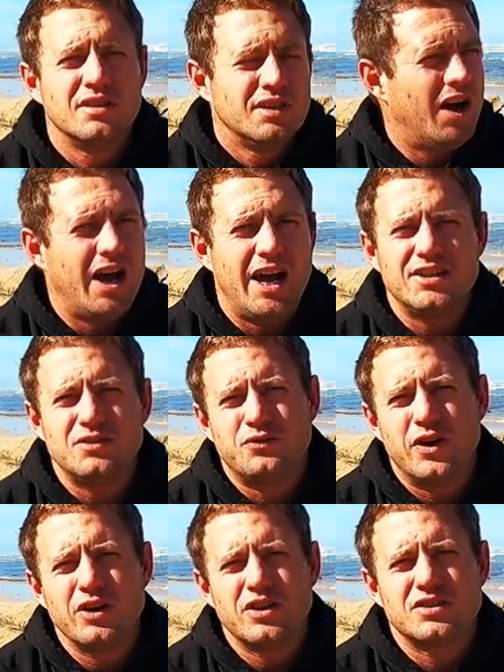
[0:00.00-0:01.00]
I had to
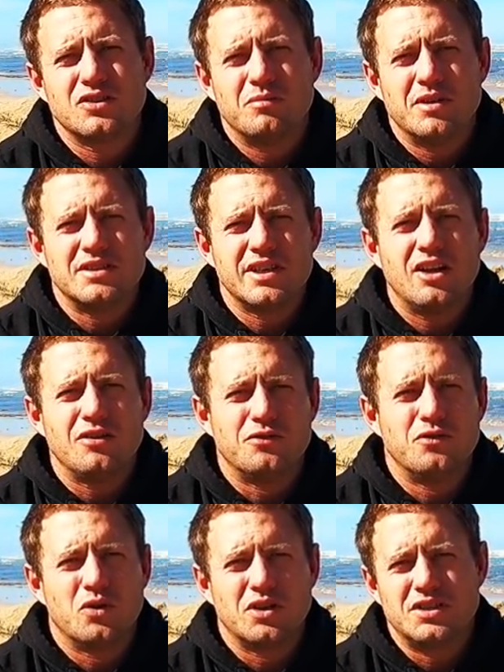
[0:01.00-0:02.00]
focus on myself
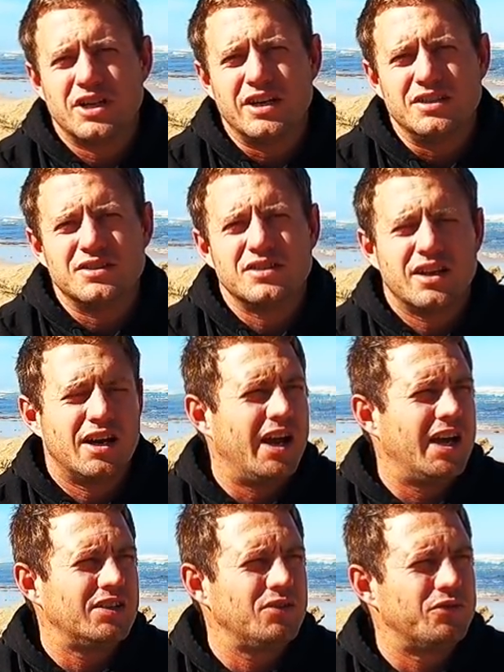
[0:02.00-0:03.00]
for a change, and
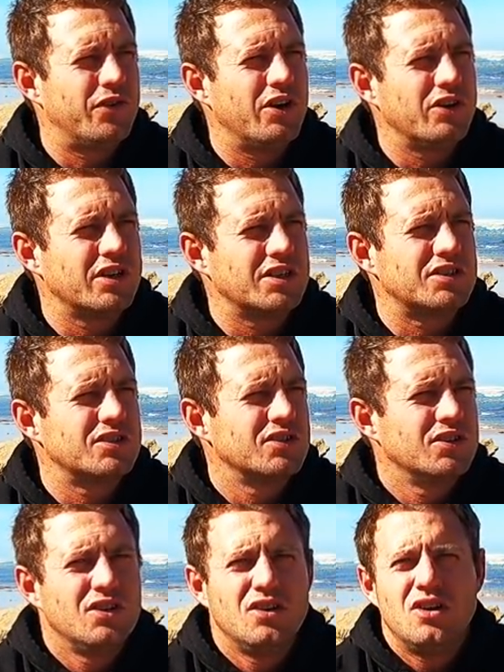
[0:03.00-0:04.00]
I had to focus
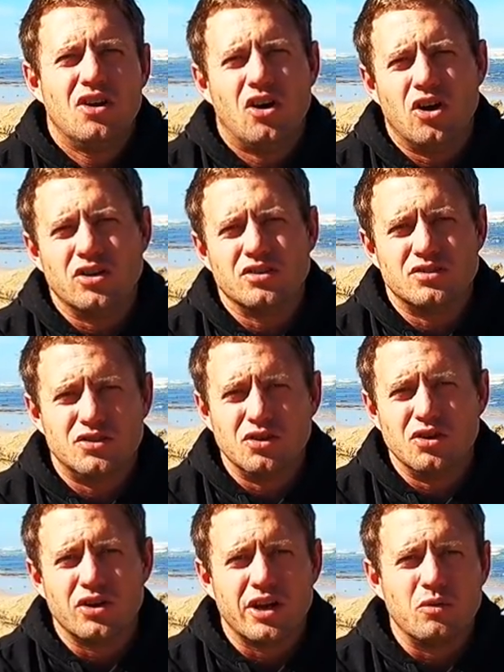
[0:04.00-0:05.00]
on
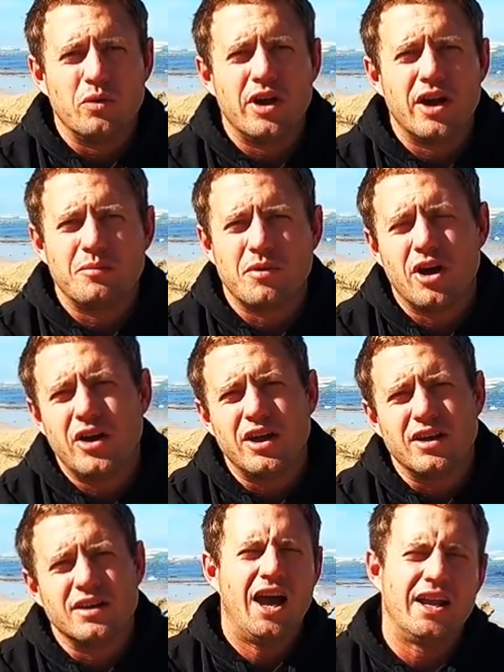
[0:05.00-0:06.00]
Zuluk and where I'm
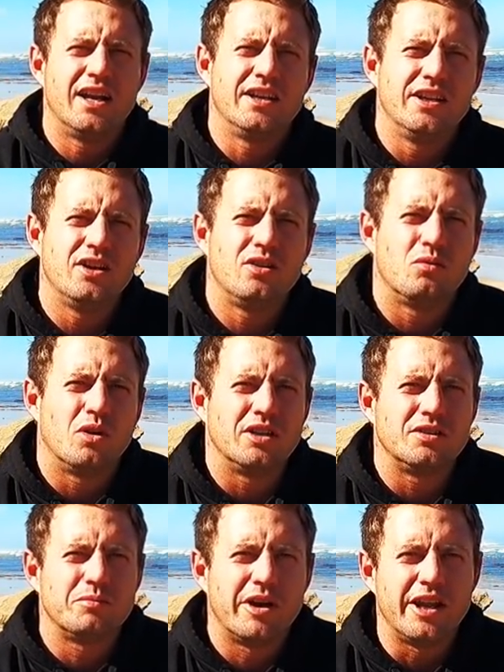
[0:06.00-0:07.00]
going, and I didn't
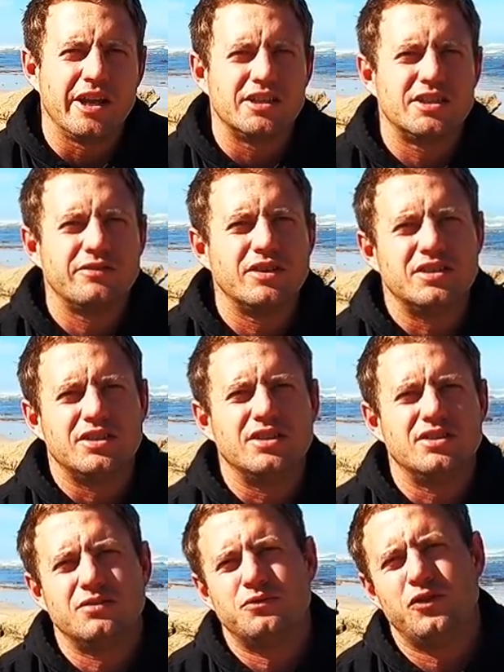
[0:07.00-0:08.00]
want my
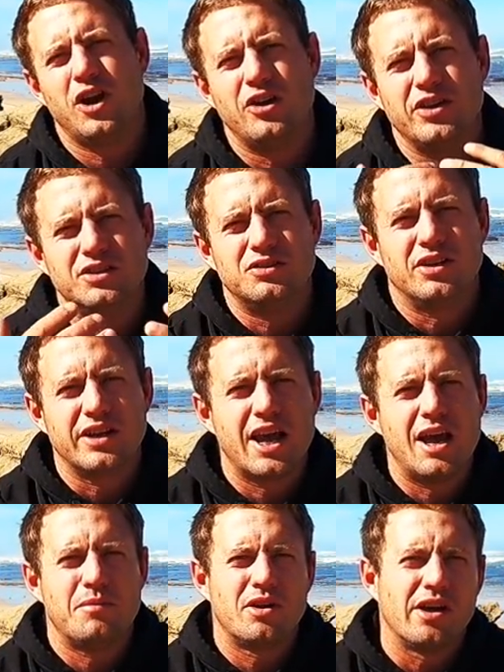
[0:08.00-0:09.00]
negativity to flow into the
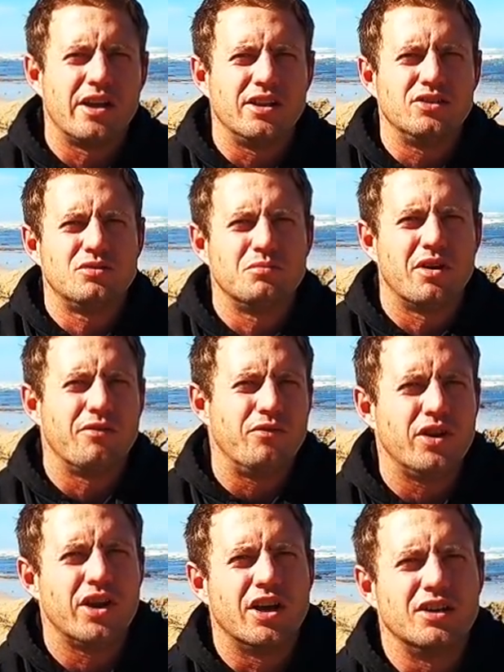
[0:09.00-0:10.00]
camera and into my
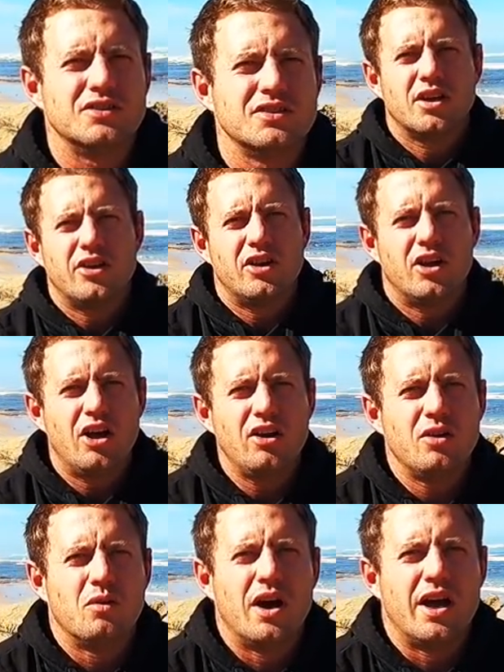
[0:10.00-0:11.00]
videos. So the
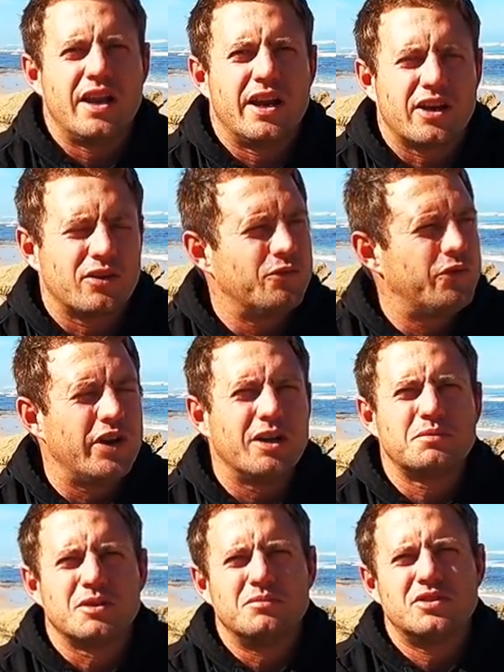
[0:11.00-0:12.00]
only way that I could free
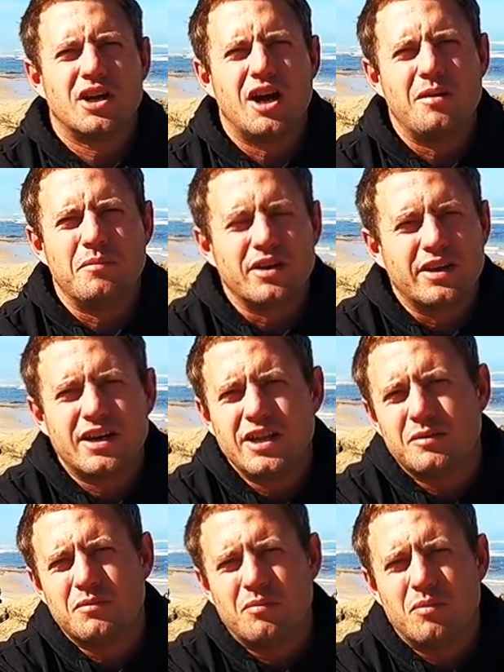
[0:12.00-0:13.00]
up some time and
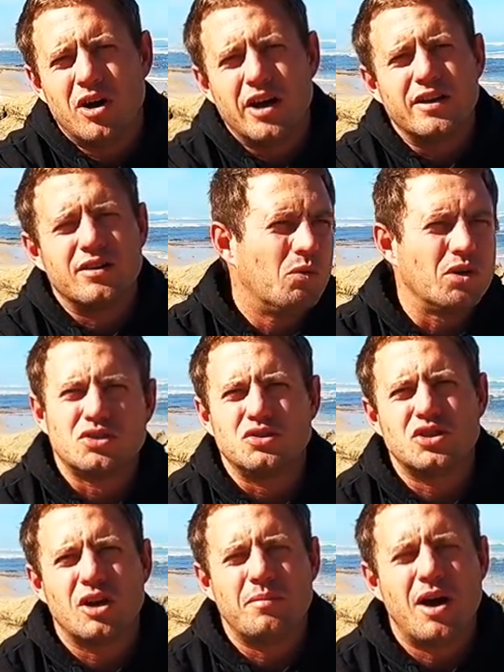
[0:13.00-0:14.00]
clear my mind was to
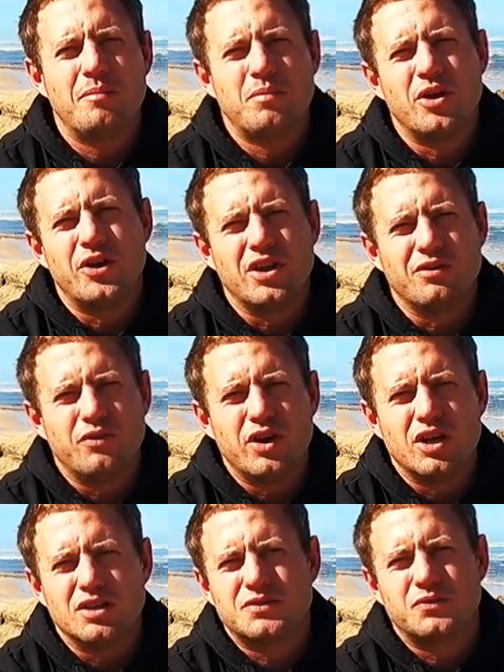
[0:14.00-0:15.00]
stop uploading
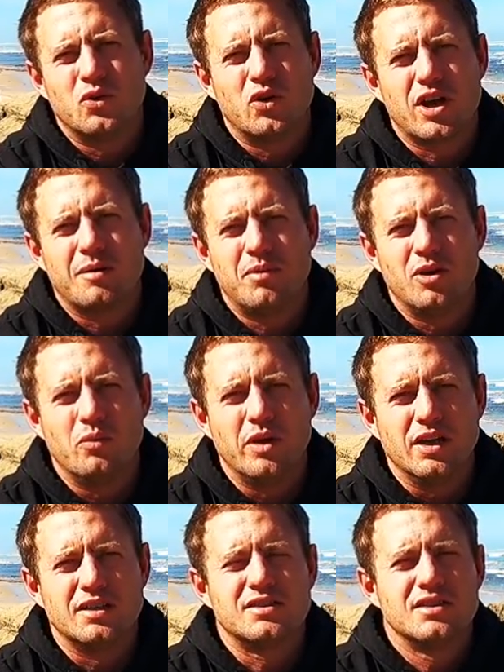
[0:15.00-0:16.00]
videos for a couple of
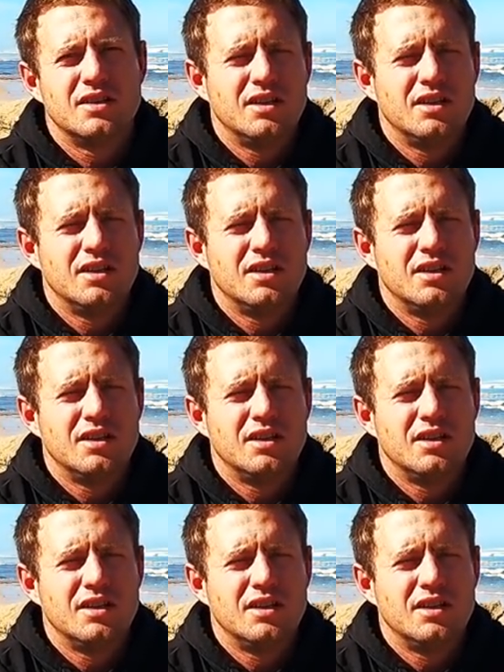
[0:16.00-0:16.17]
weeks.